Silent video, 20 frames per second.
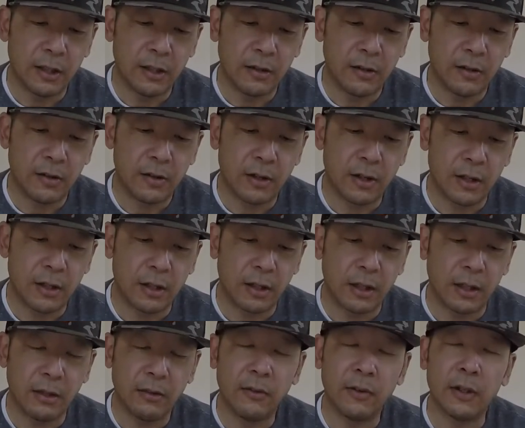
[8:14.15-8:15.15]
it's going
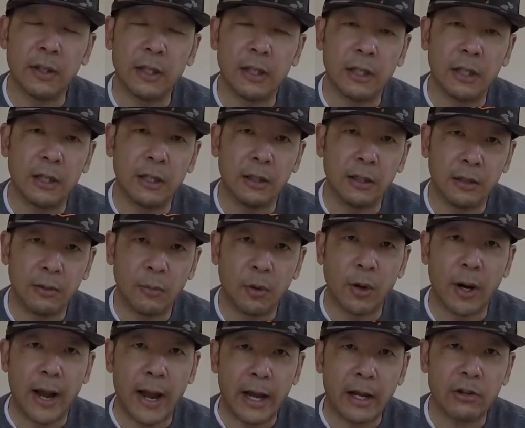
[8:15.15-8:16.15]
to give it a little
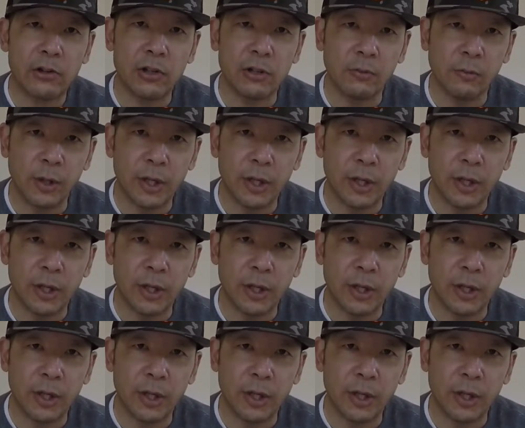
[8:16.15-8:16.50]
more action